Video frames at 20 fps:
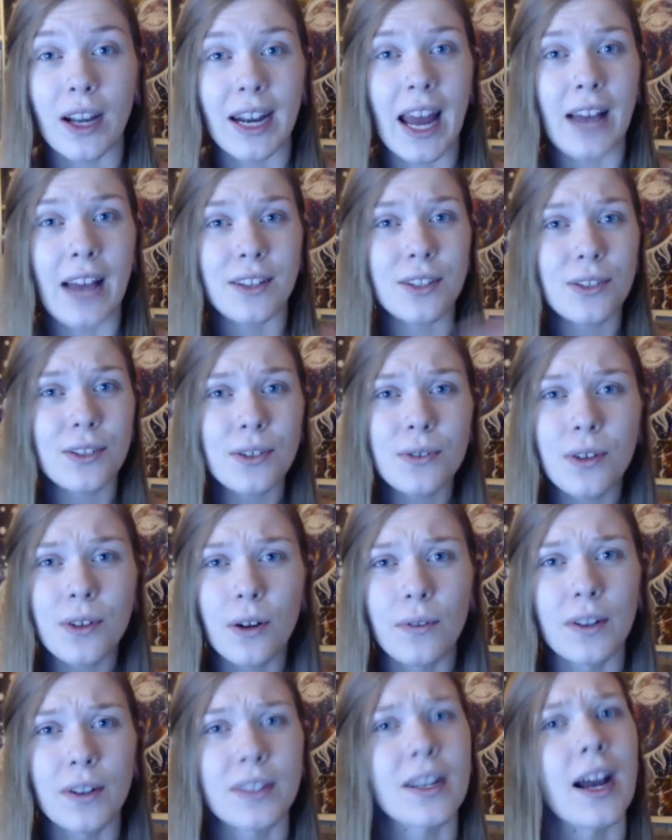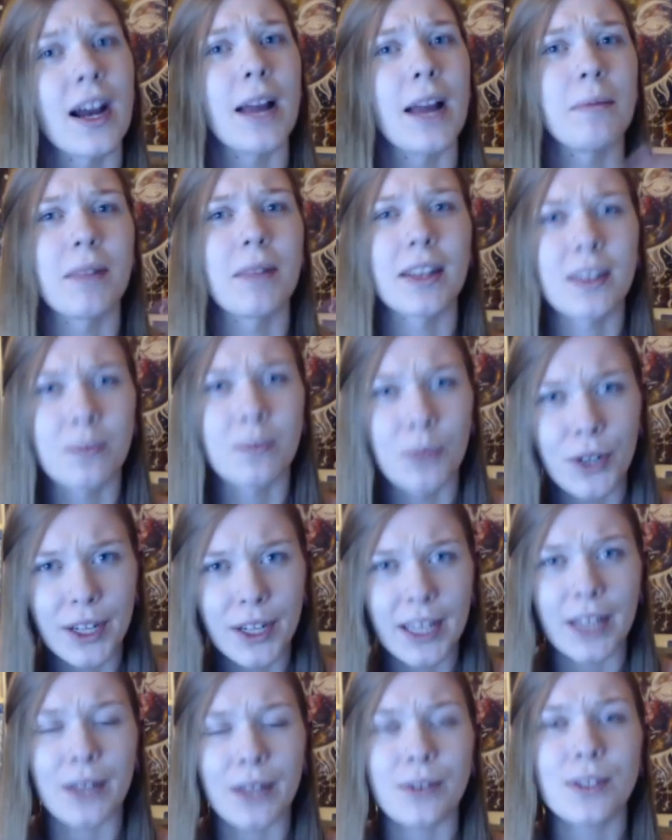and as you do it over time, like the more
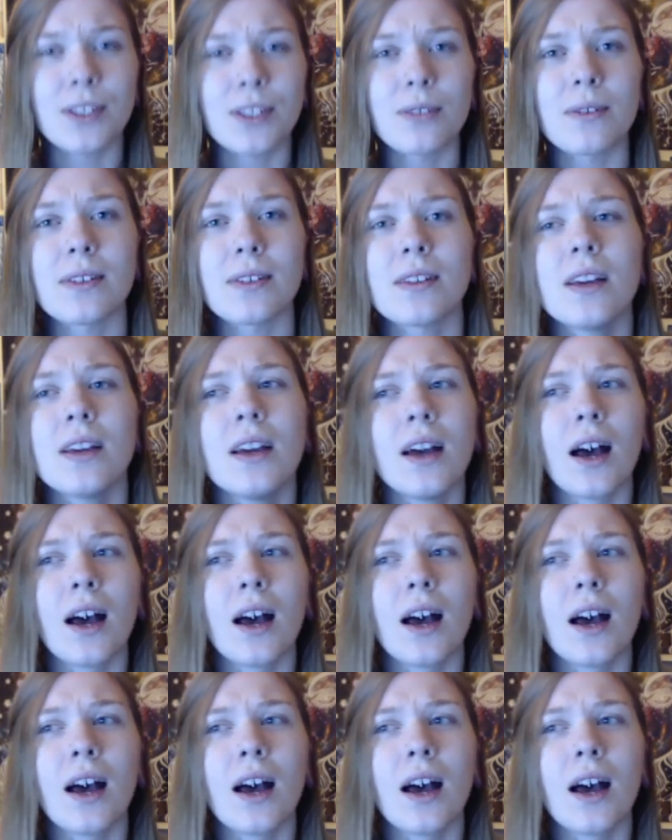you get used to it,